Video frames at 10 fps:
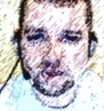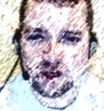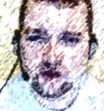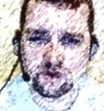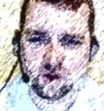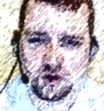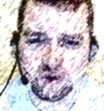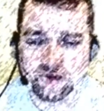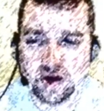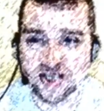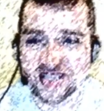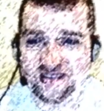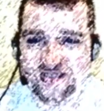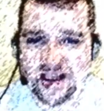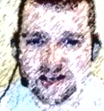who refer to
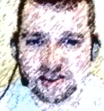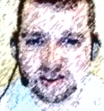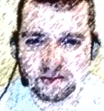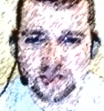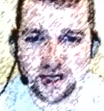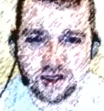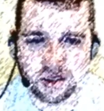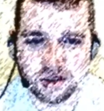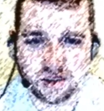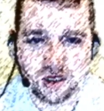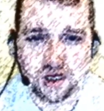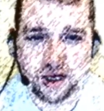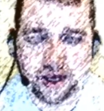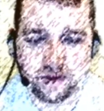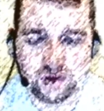10,000s of blunders
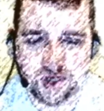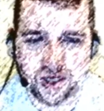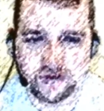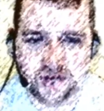in the received